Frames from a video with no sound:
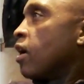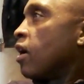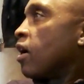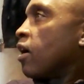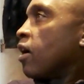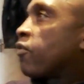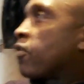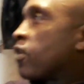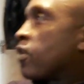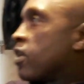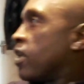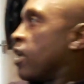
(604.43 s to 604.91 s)
I
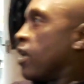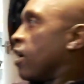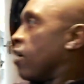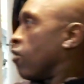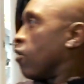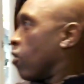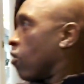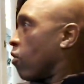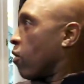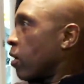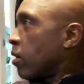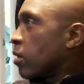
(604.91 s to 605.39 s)
think, yeah,
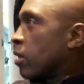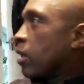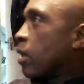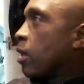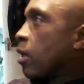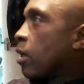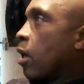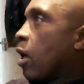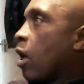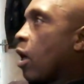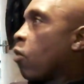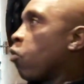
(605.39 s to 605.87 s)
all right, yeah.
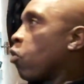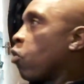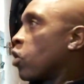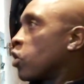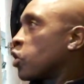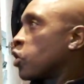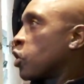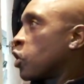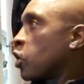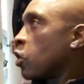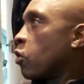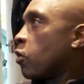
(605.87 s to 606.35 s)
I
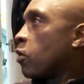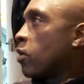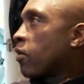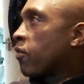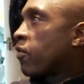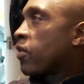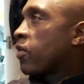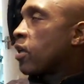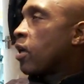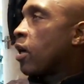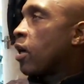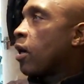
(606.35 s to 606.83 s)
watch you, and I
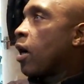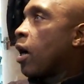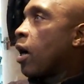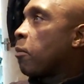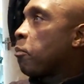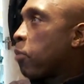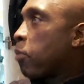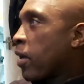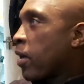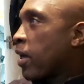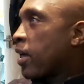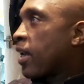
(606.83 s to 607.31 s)
think I'm
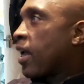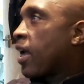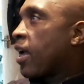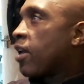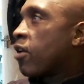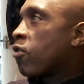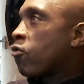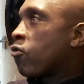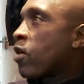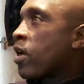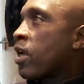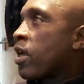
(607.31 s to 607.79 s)
bringing that in the
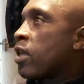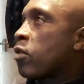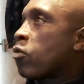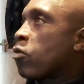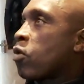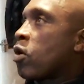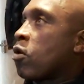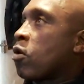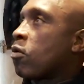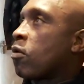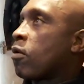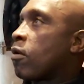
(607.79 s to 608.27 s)
ring as
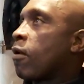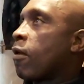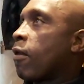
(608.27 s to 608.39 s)
well.